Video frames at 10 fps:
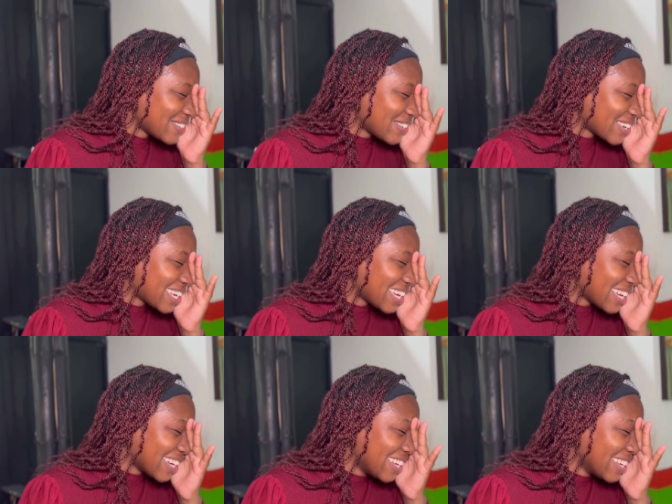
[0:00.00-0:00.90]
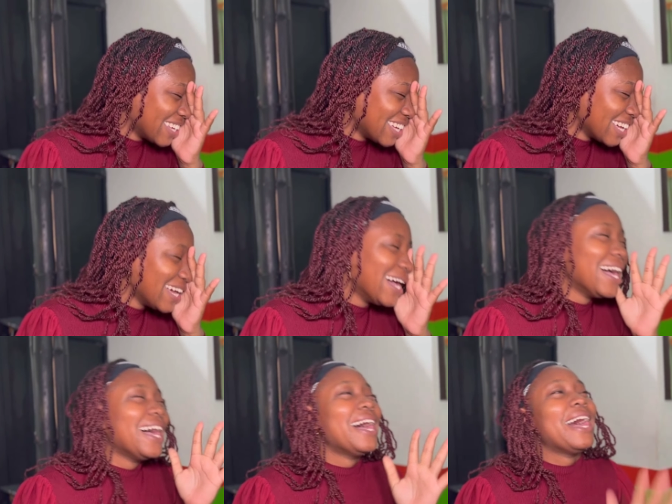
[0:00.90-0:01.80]
okay.
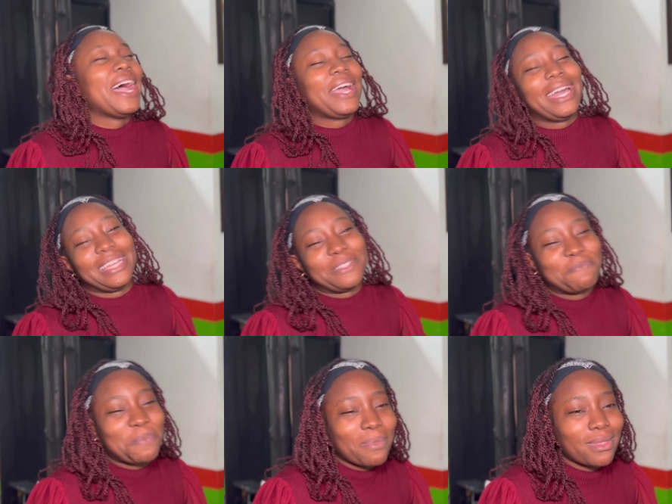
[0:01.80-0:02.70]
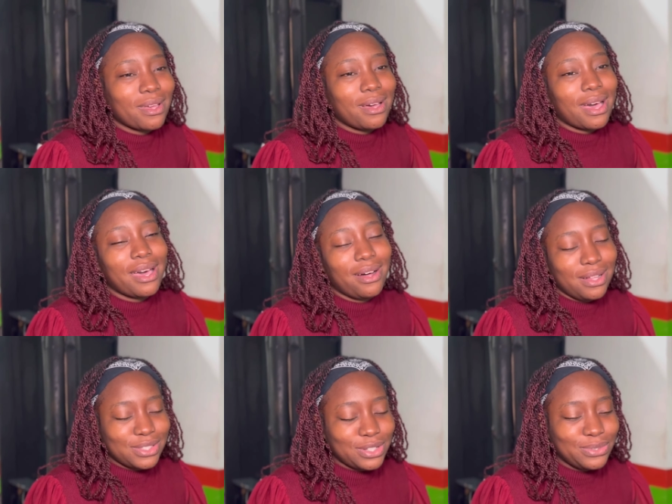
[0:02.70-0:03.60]
Alright. I
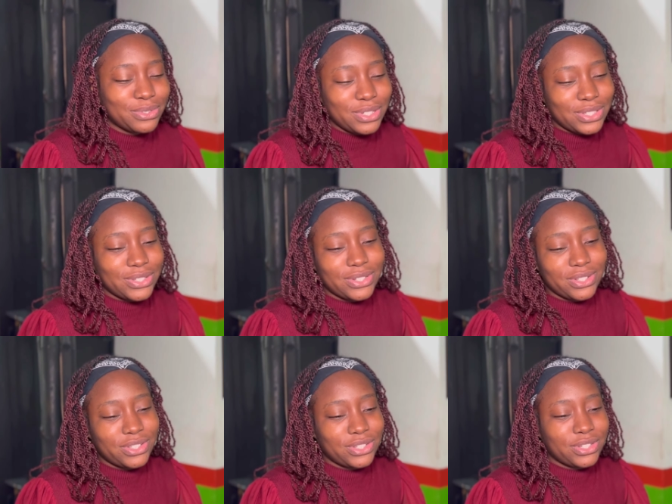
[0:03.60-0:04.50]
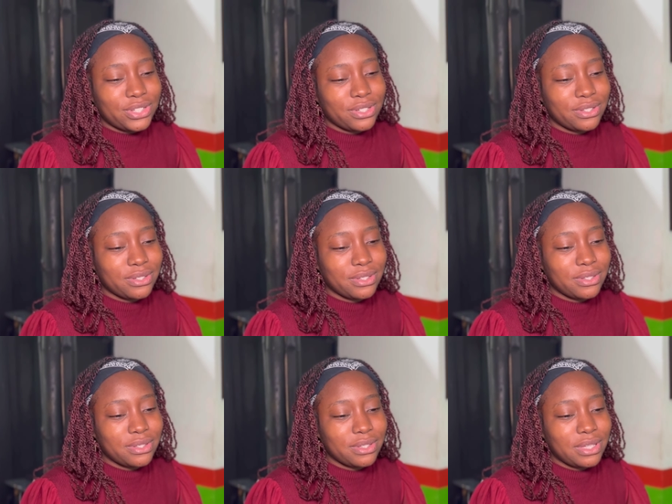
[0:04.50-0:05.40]
also do research
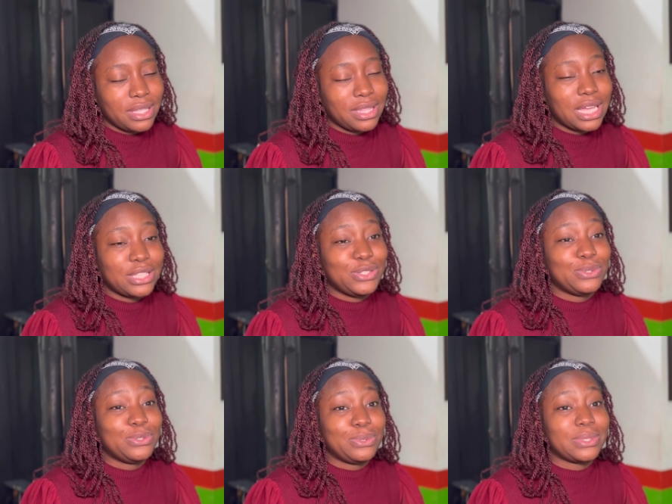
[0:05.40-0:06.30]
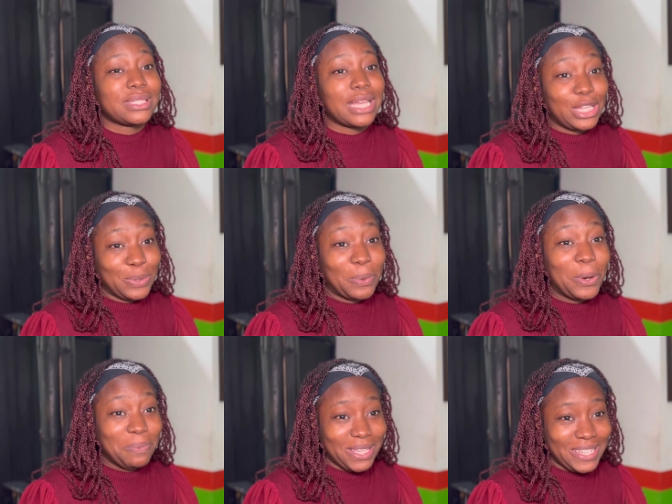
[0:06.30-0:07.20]
that you do stand-up
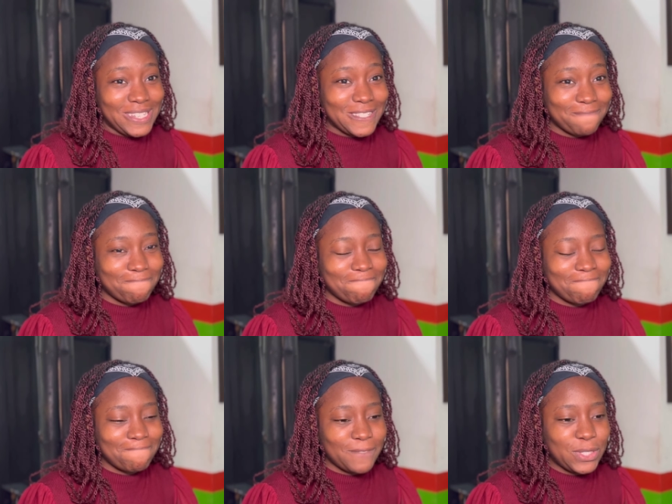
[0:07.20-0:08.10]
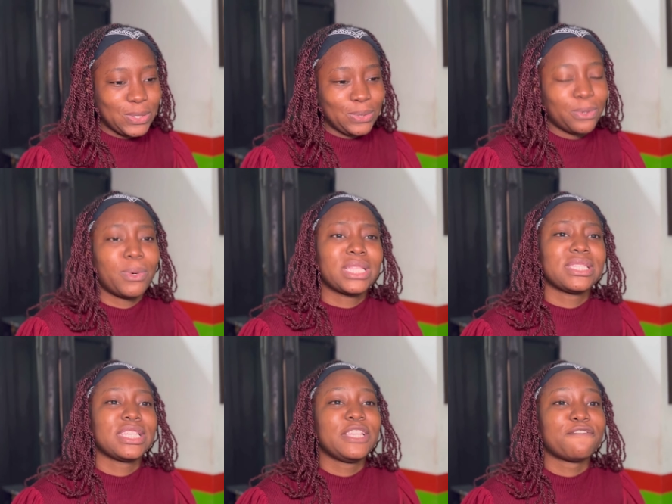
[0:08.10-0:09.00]
comedy. So what is
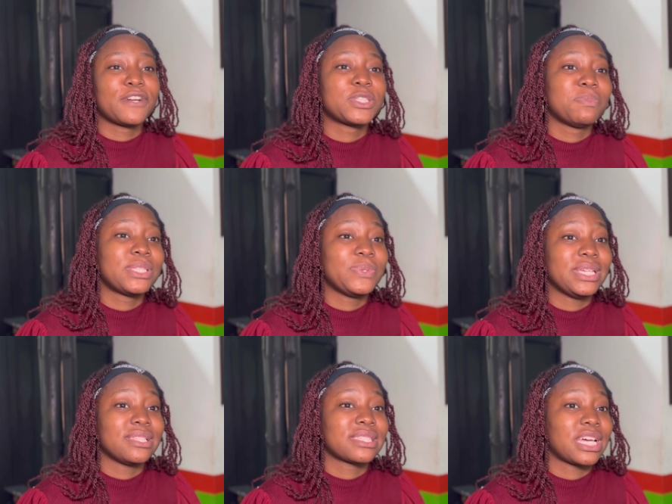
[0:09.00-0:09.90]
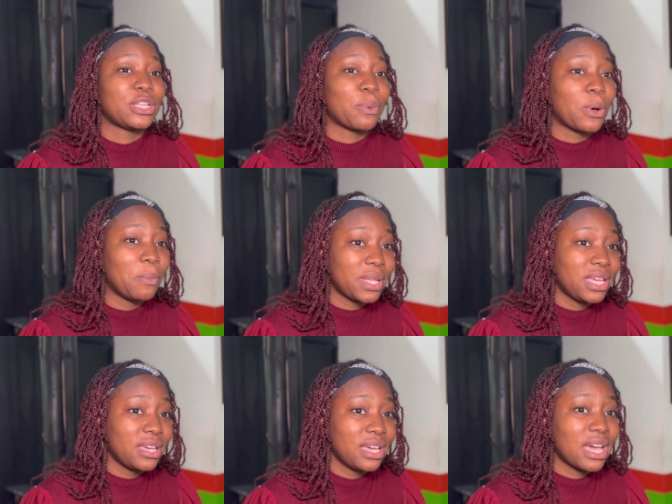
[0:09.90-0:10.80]
the difference between stand-up
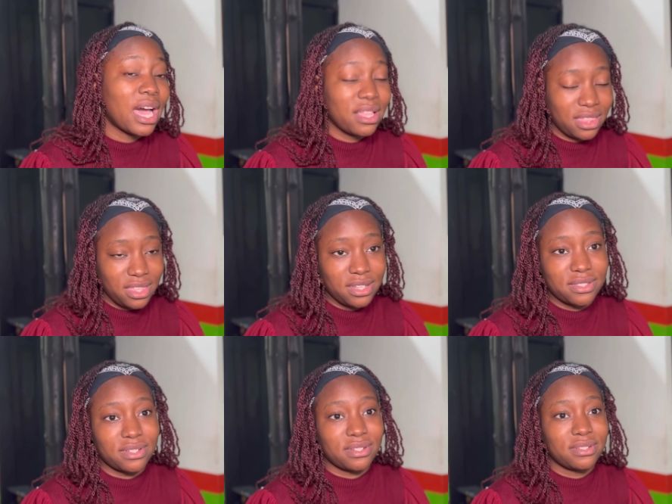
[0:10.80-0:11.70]
comedy and theater?